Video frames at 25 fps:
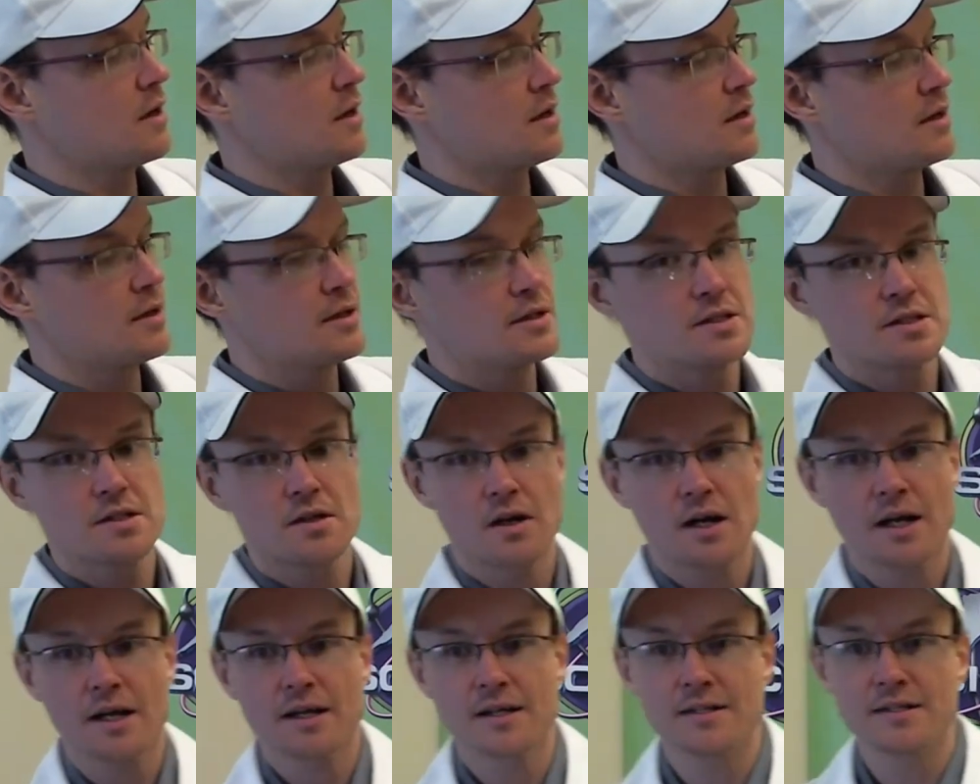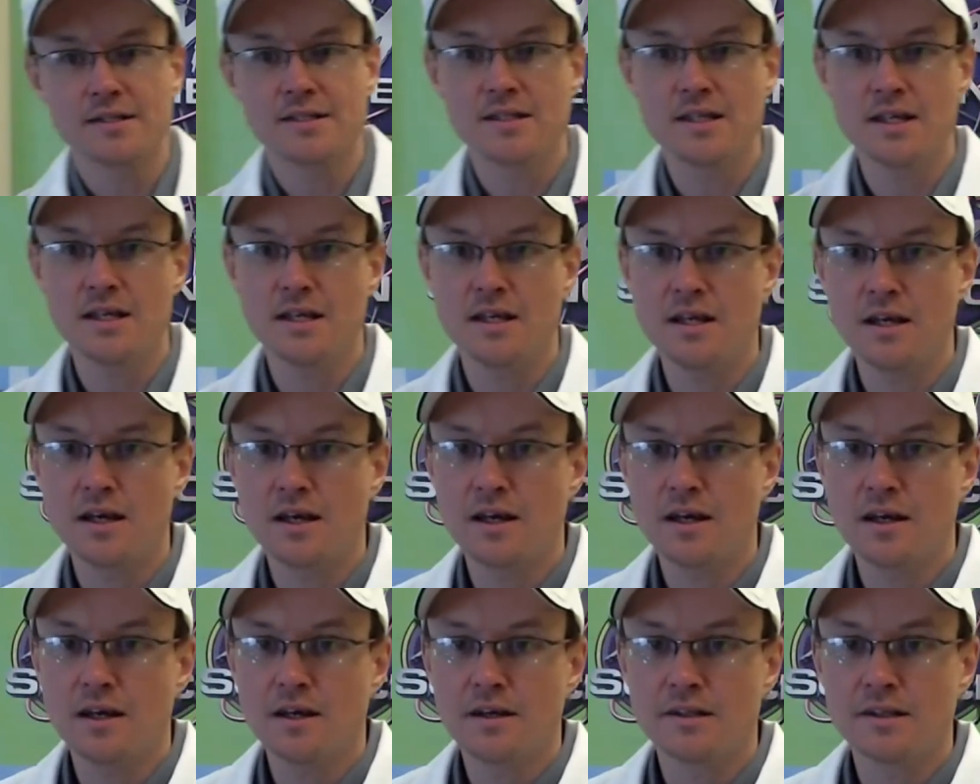so that I can see
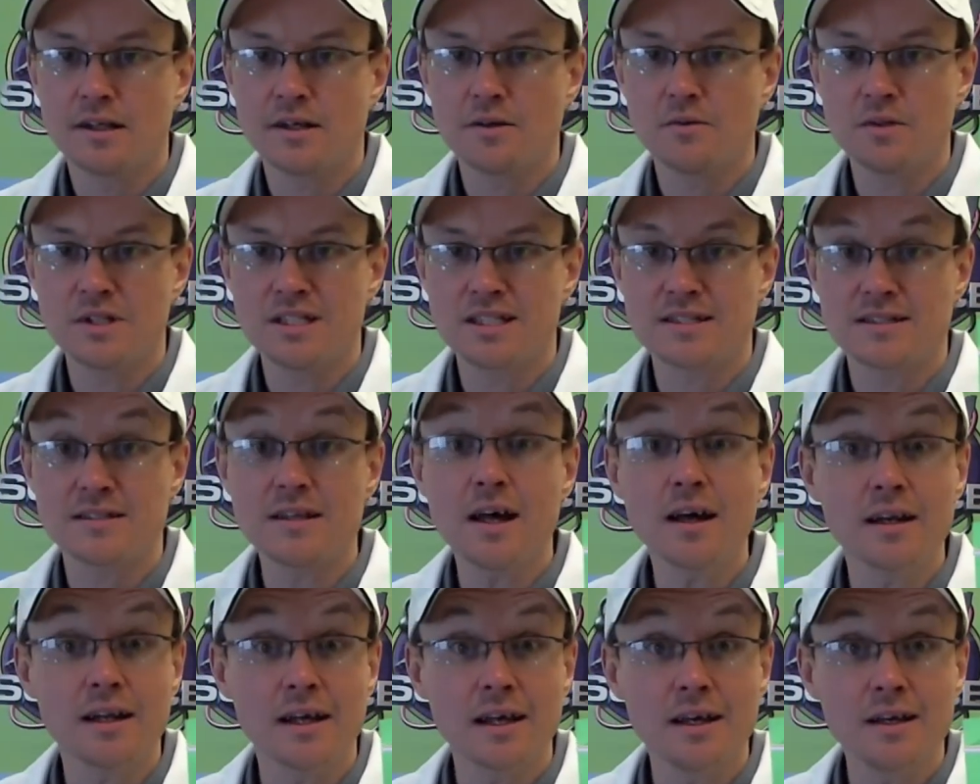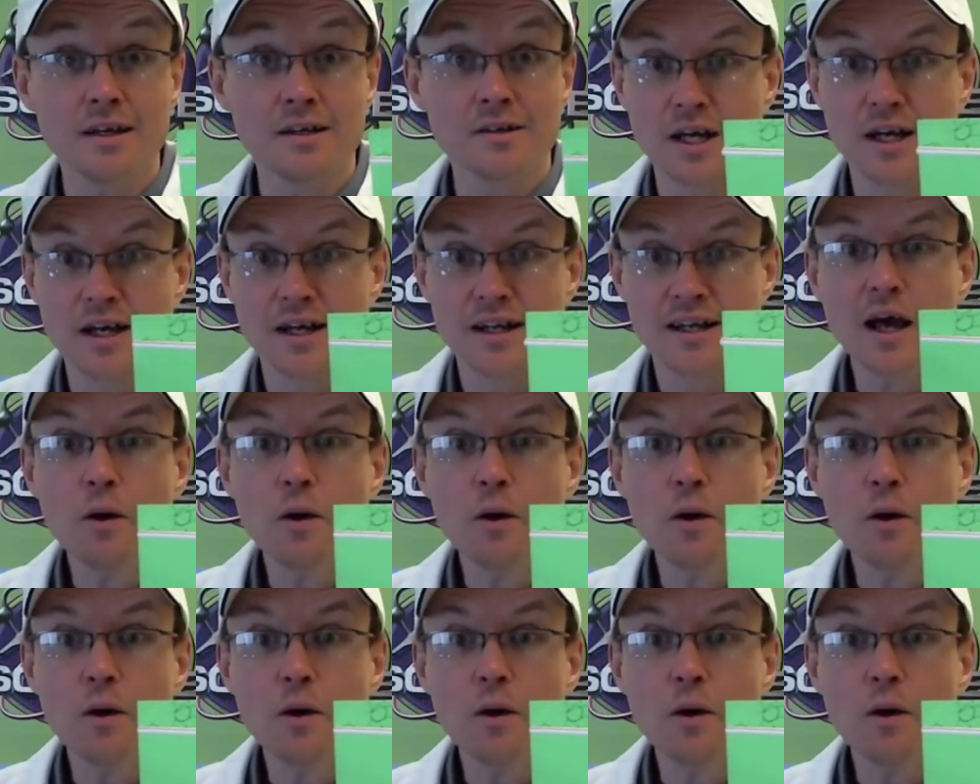that it was sunny. Then